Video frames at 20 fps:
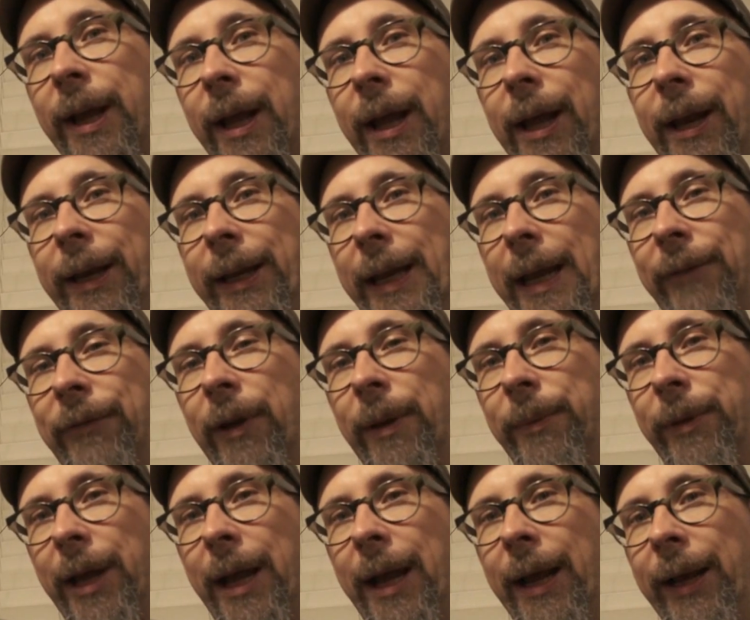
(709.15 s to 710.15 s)
on the F
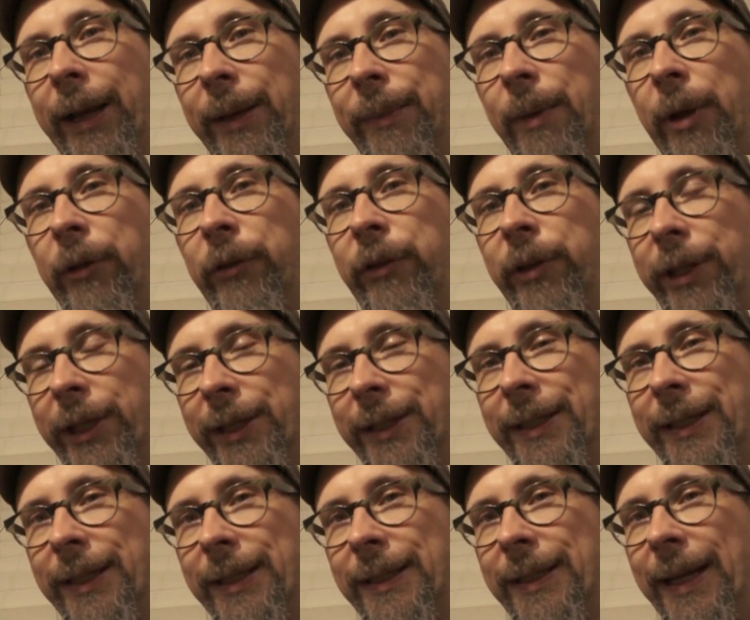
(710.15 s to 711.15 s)
M dial in most
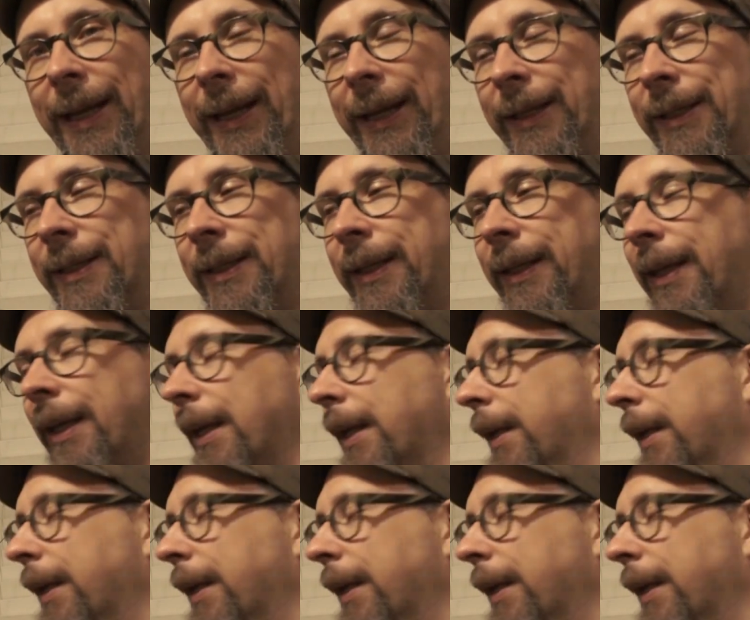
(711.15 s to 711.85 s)
cities these days.